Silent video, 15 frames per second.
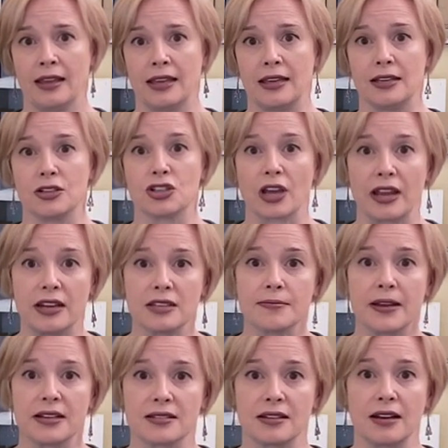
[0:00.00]
In Chinese
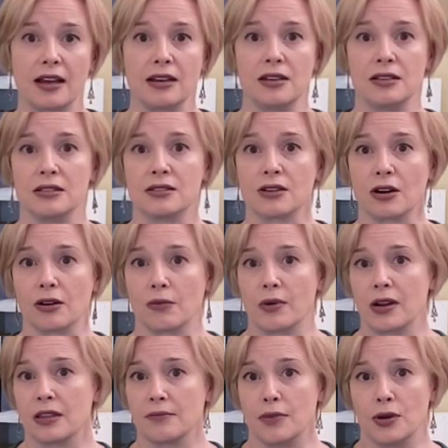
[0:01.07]
medicine, onions are one
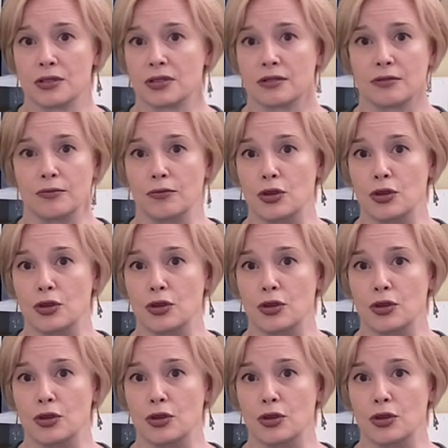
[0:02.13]
of the most